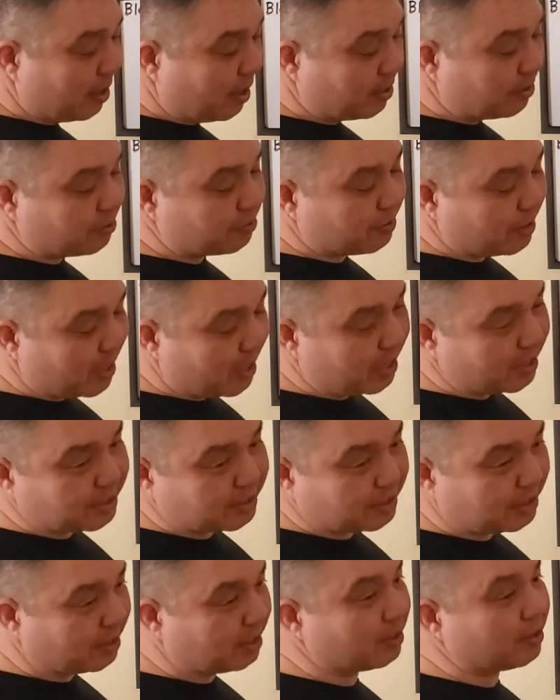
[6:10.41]

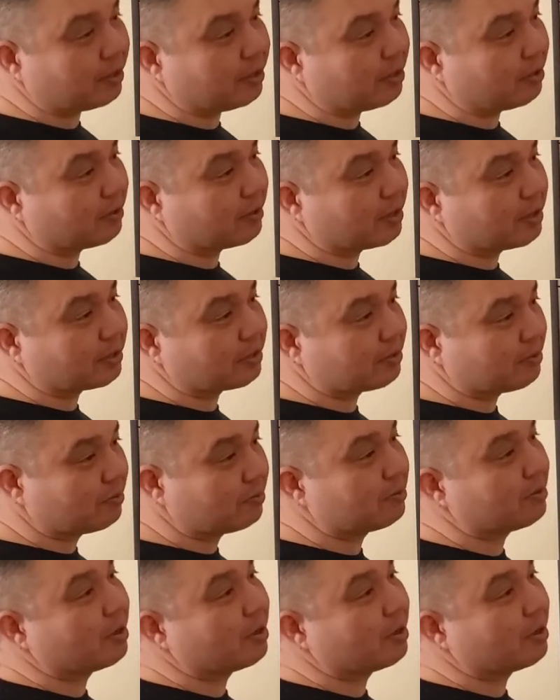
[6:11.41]
undressed and you know there's